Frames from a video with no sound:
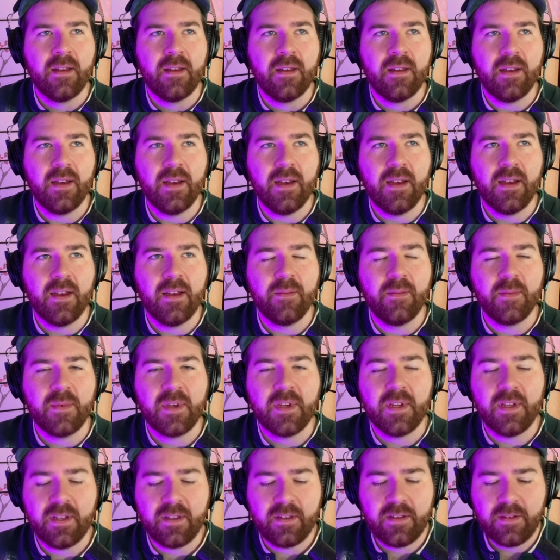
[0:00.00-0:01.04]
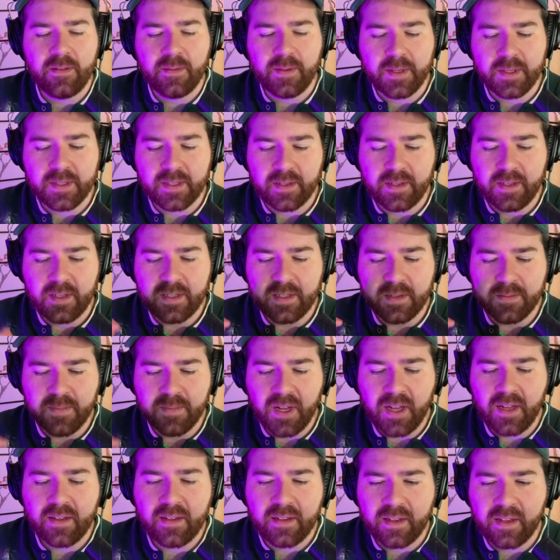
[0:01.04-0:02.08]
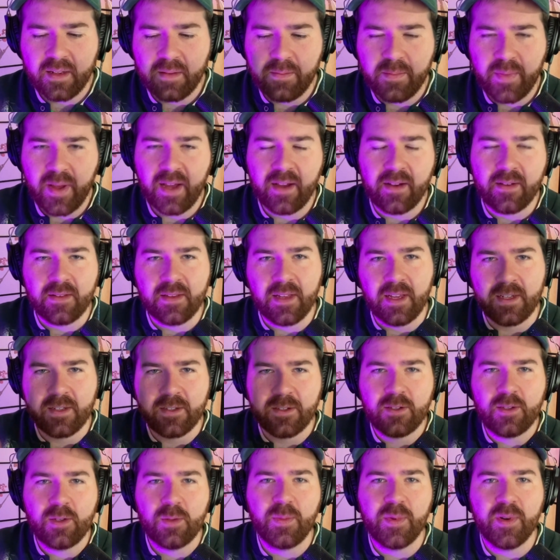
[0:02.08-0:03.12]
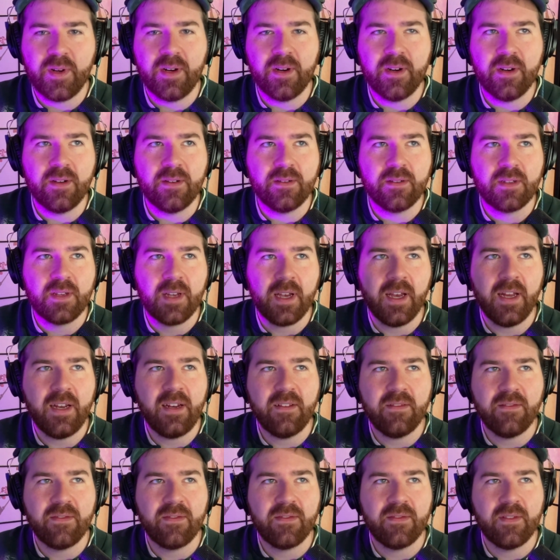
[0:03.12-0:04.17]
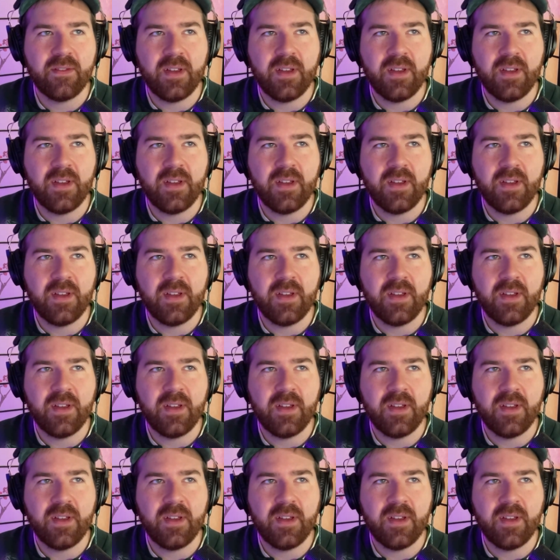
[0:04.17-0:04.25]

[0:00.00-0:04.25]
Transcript: it's a manga about like superheroes, kind of